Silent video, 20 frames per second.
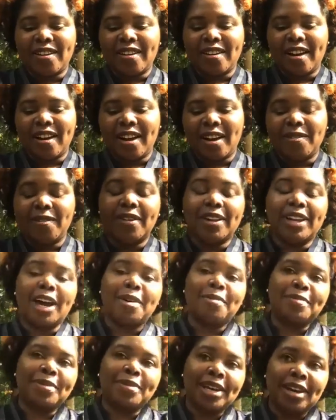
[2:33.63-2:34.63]
uh, well,
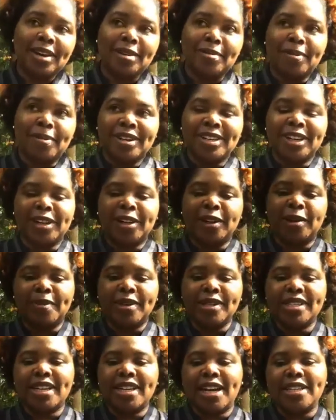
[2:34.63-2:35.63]
not me in particular,
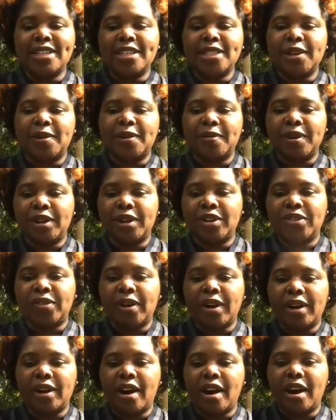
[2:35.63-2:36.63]
but scientists are really
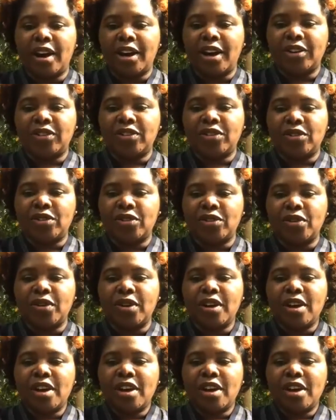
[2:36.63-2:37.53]
trying hard to